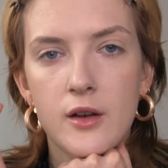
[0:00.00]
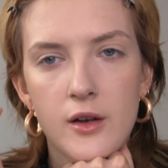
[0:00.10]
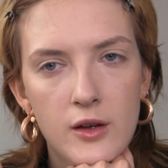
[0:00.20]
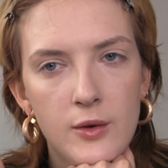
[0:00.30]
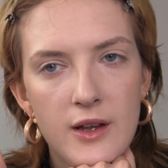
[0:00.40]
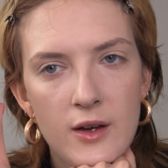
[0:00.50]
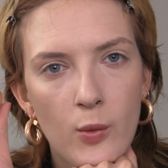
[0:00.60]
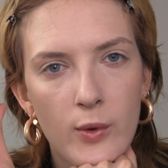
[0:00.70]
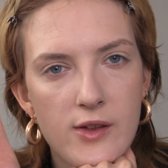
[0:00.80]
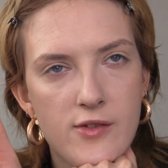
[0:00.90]
to go in
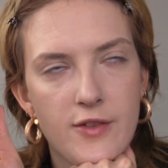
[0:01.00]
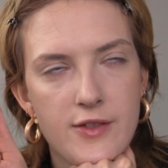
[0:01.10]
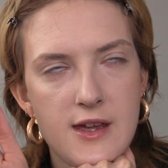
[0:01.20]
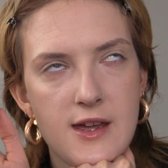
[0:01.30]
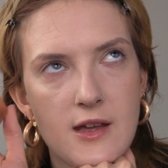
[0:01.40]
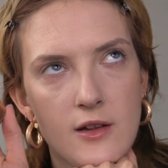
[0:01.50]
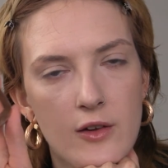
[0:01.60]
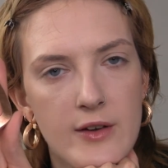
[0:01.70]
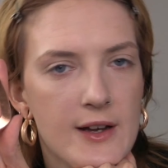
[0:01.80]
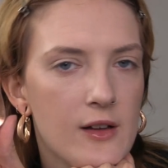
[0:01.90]
with the
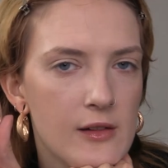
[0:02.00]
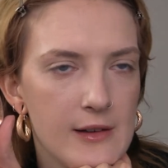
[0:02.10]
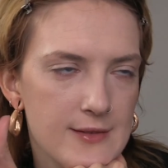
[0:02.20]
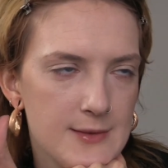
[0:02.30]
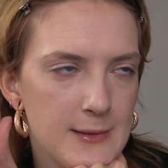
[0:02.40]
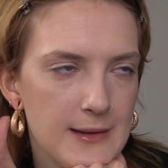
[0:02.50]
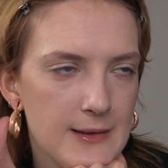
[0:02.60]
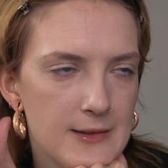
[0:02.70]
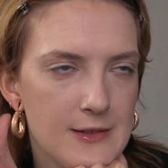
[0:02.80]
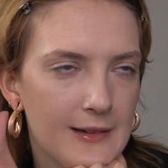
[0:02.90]
L'Oreal Life's
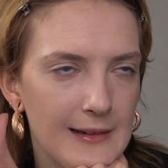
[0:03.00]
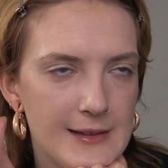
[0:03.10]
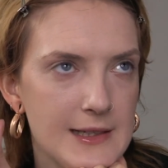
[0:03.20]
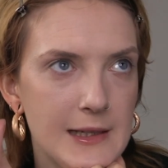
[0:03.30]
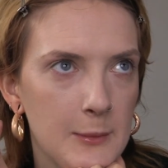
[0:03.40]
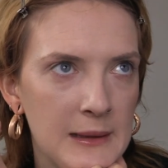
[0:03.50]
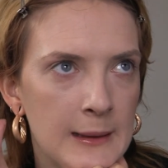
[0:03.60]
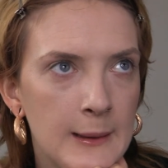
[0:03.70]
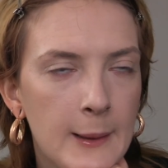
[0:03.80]
Peach Classic Me,